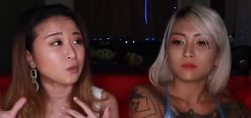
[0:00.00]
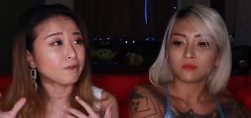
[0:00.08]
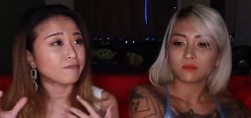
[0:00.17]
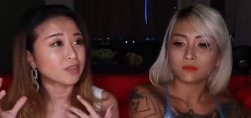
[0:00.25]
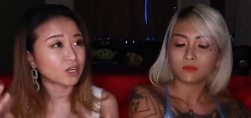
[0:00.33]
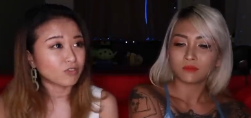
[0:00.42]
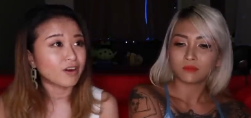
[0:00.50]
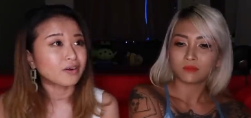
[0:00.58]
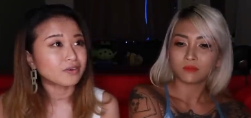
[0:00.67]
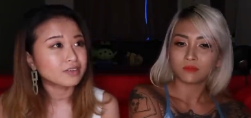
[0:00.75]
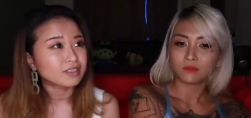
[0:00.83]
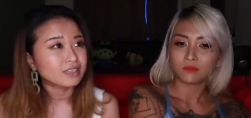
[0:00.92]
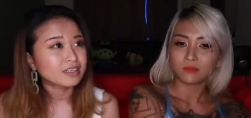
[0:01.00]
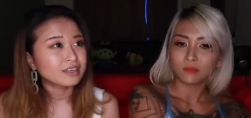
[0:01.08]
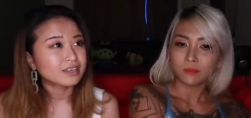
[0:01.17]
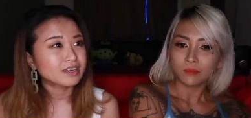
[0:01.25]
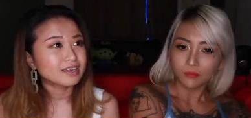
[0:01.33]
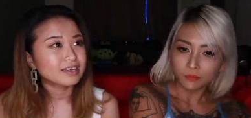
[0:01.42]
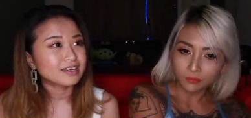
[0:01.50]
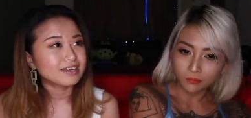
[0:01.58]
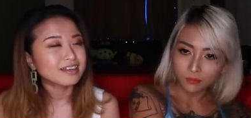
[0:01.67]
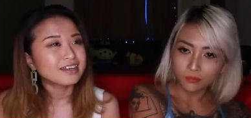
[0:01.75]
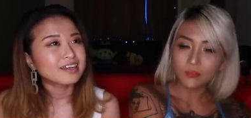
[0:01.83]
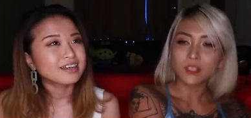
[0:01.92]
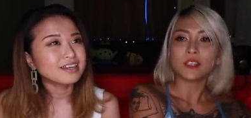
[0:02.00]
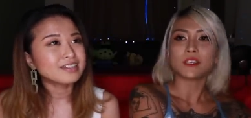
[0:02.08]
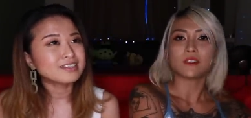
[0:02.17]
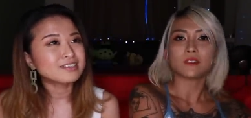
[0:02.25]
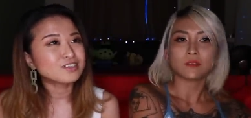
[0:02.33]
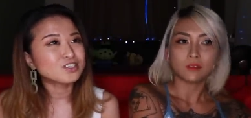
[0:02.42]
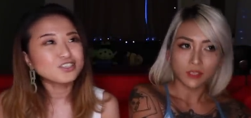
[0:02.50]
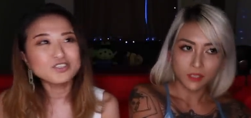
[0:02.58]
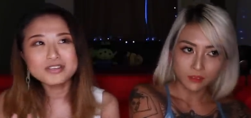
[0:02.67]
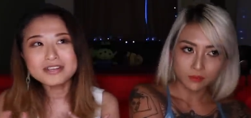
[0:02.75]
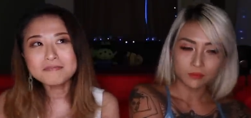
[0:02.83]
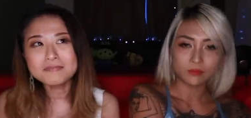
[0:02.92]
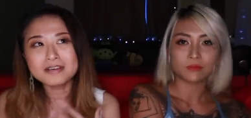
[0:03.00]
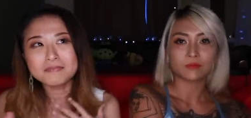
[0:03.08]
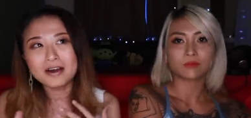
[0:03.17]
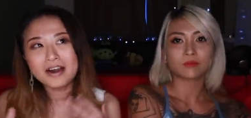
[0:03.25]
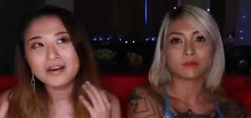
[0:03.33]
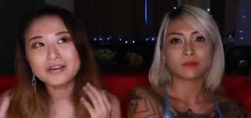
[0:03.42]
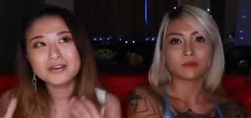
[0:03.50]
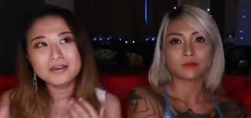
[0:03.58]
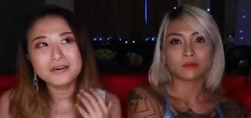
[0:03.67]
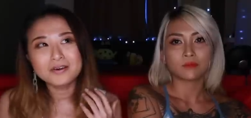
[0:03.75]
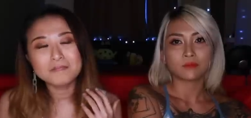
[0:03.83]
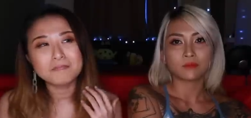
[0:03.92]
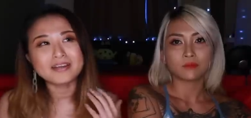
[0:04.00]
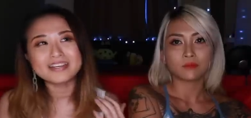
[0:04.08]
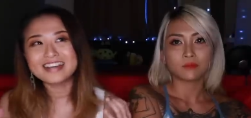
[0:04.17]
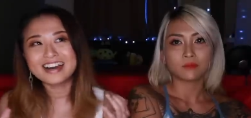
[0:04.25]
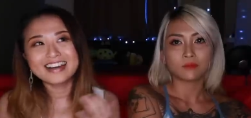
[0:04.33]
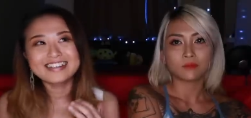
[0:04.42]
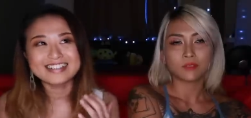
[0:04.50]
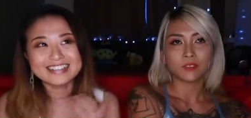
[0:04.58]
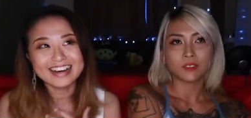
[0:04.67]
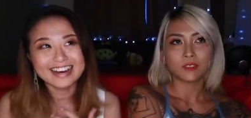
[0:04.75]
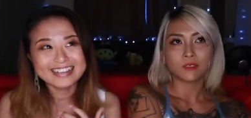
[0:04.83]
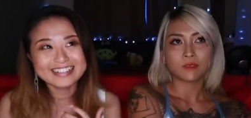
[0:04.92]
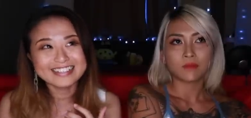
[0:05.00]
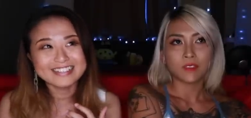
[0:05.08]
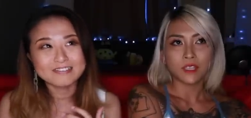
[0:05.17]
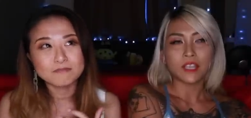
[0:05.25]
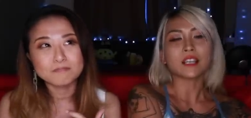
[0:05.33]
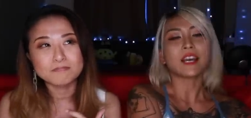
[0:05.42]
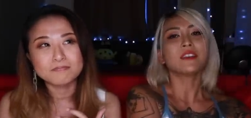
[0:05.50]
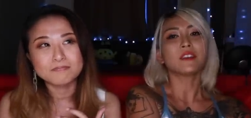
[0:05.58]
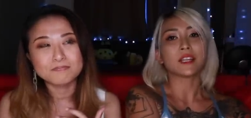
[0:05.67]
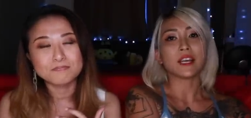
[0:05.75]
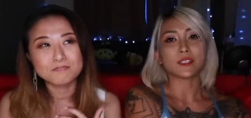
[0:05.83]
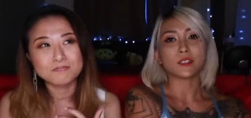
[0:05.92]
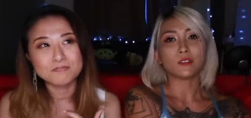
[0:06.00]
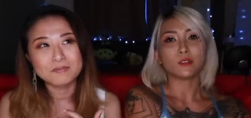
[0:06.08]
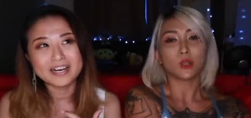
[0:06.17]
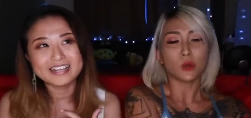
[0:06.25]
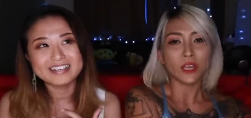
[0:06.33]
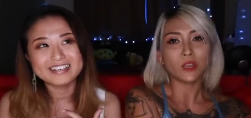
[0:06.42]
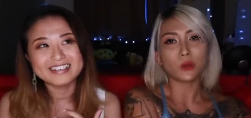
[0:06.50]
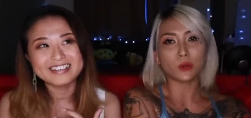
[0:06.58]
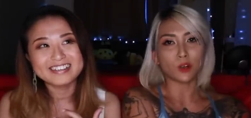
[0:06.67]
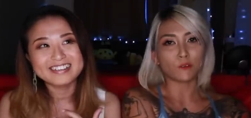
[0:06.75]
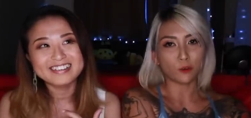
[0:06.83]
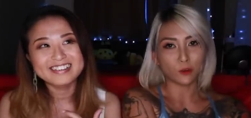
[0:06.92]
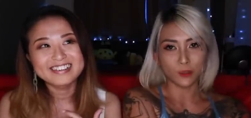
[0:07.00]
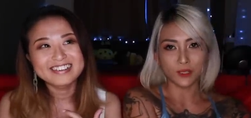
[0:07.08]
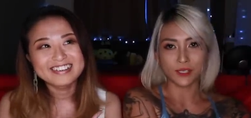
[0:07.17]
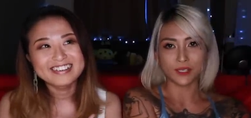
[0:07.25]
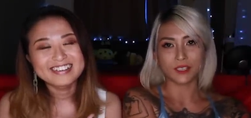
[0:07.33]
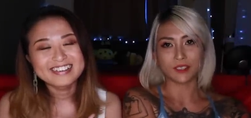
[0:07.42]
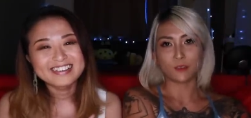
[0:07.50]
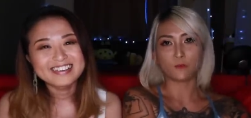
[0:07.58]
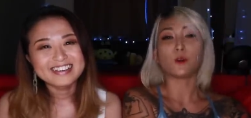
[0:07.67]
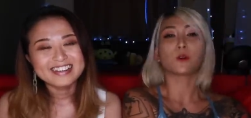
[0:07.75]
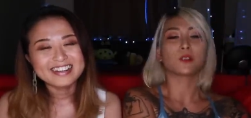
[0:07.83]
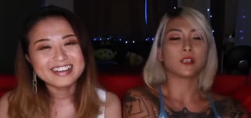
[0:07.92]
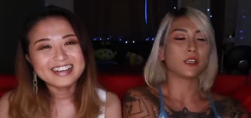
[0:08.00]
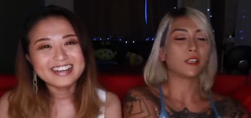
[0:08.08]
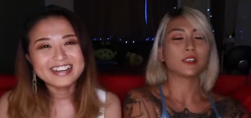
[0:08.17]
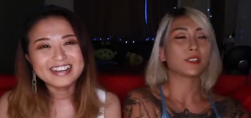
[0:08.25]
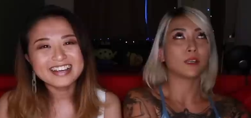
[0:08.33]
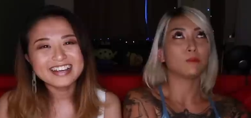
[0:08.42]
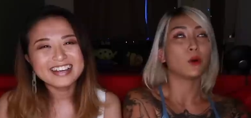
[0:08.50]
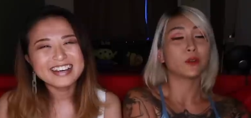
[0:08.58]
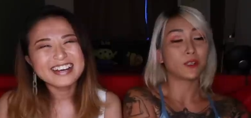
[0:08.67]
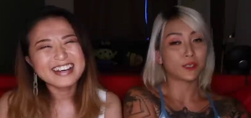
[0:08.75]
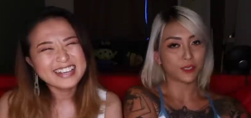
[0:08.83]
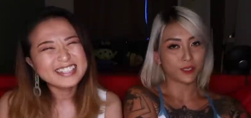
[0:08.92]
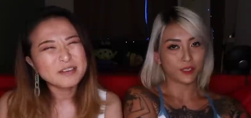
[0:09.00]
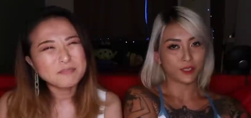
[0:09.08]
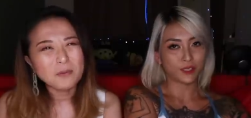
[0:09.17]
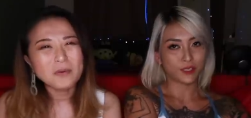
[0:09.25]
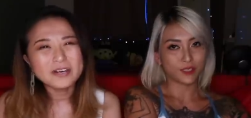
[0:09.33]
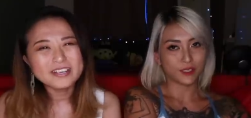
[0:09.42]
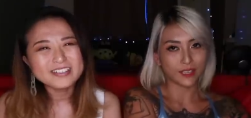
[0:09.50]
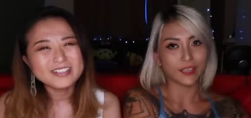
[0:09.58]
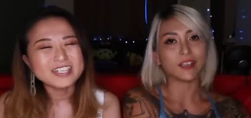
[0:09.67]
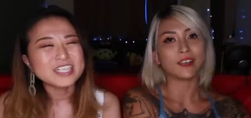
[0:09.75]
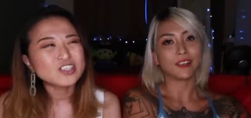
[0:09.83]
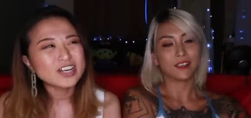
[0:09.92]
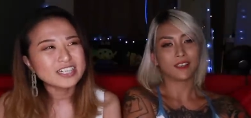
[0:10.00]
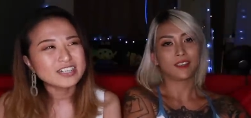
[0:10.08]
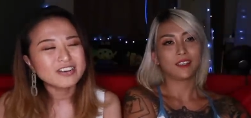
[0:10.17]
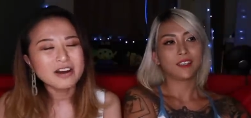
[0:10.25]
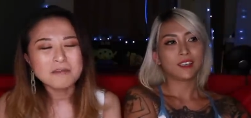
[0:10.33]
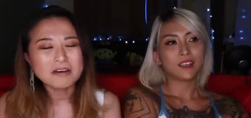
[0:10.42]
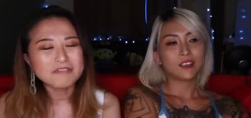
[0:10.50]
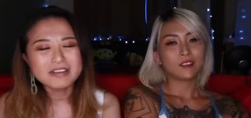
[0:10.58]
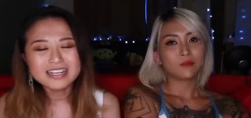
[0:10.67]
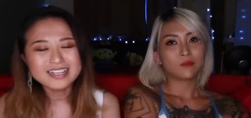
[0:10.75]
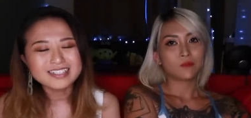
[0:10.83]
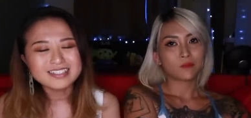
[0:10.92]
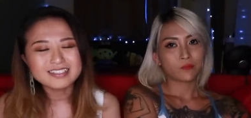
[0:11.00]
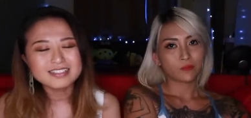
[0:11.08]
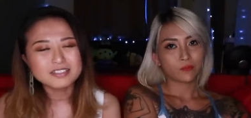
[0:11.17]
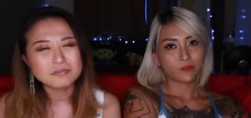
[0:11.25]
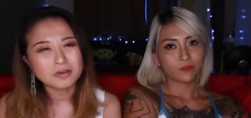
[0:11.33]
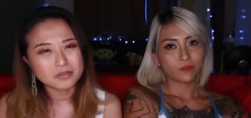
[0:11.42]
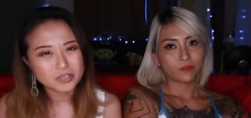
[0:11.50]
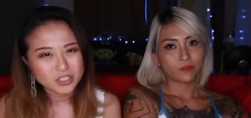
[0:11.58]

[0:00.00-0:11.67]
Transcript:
Speaker 1: with the crowd. Mm. It shouldn't be about how you look, but it kind of does. It kind of
Speaker 2: does. But looking good, of course, is a folk, uh, is a bonus. It's a
Speaker 1: bonus yeah. to attract the crowd, but really, it's it's about your